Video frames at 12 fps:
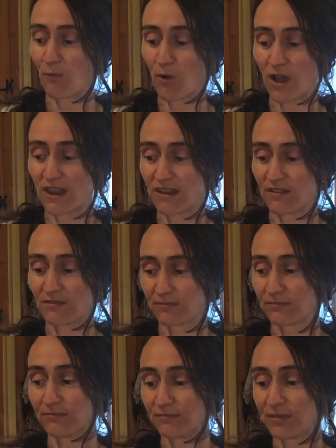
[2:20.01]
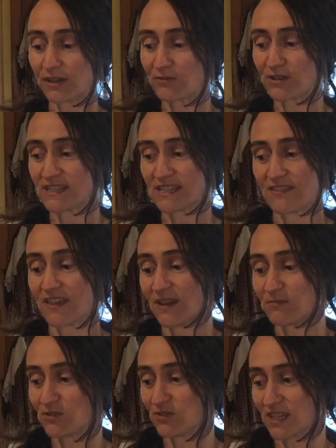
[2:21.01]
One big reason that
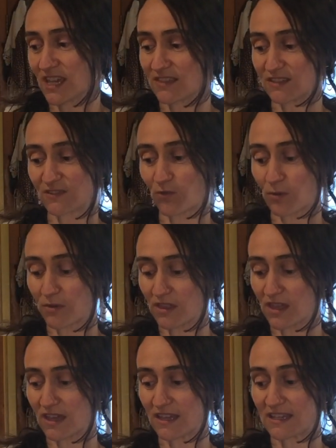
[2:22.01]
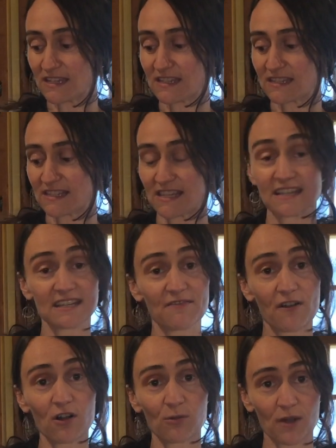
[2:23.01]
I'm using it in this formula is its
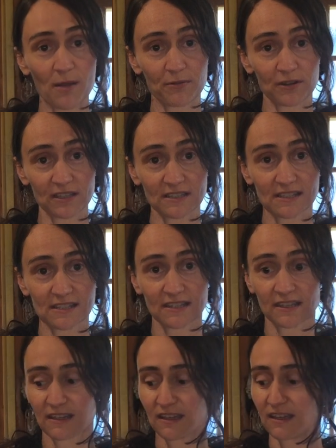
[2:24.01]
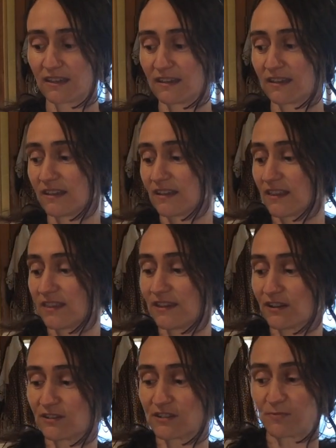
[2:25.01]
antifungal properties.
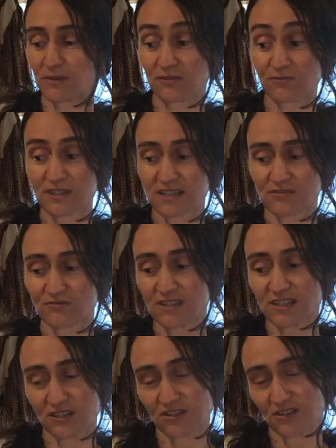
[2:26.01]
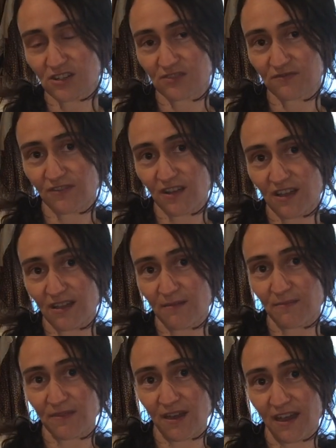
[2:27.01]
There's been recent research
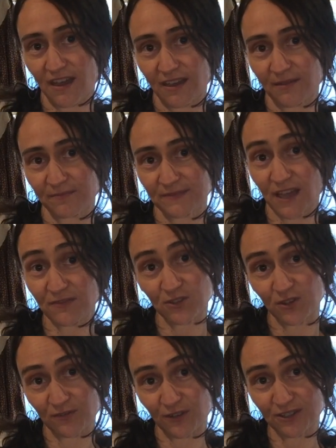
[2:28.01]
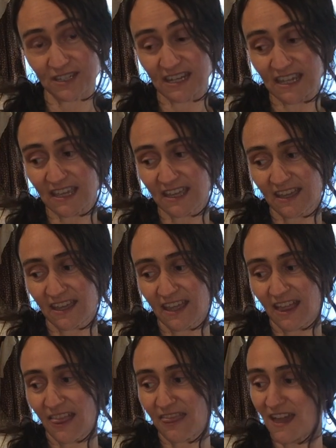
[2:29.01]
from Tufts University
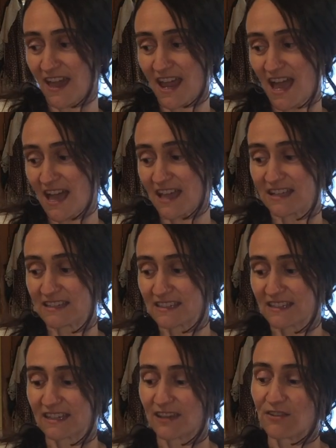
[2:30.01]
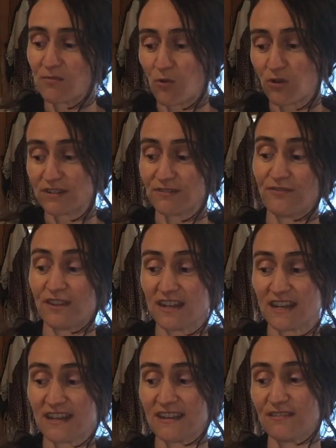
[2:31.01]
that has given more
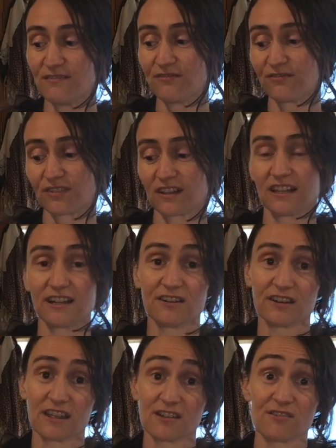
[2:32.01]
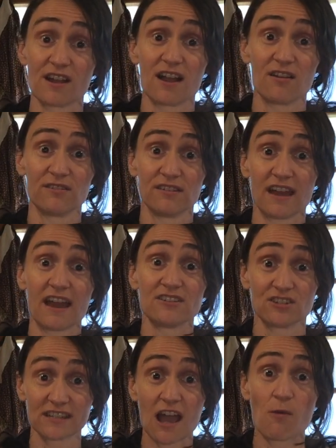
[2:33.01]
definitive clarity around
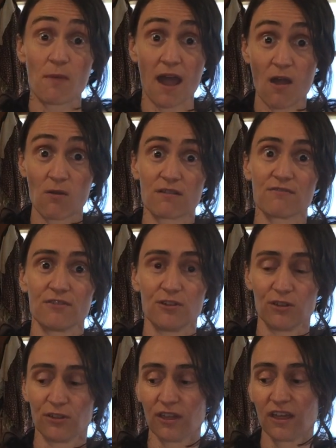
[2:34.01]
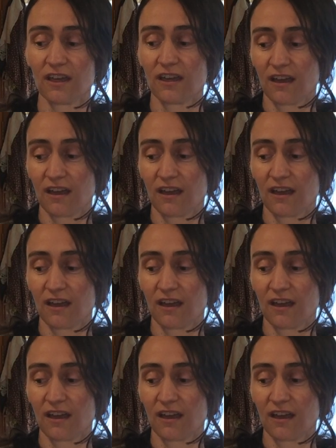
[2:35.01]
just how powerful